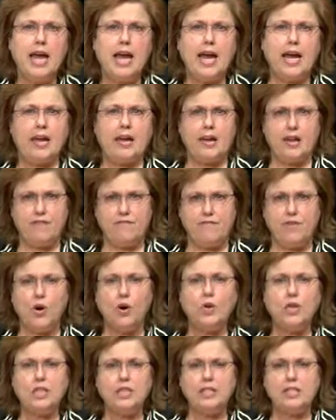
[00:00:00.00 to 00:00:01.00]
And I
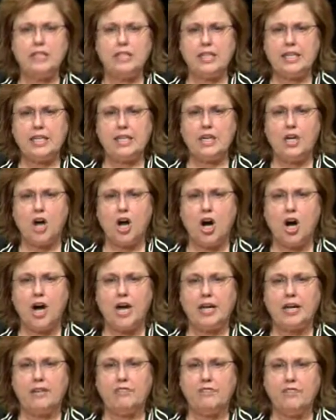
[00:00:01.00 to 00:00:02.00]
focused in
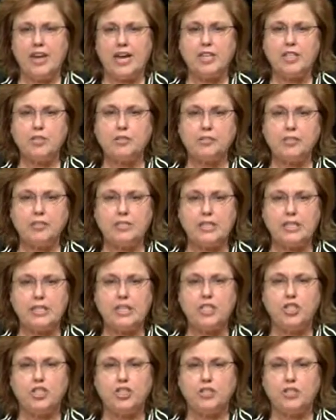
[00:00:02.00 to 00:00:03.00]
on advanced
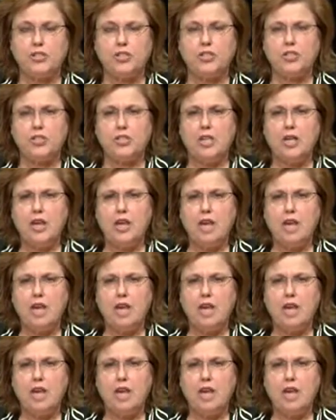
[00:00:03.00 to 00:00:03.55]
procedures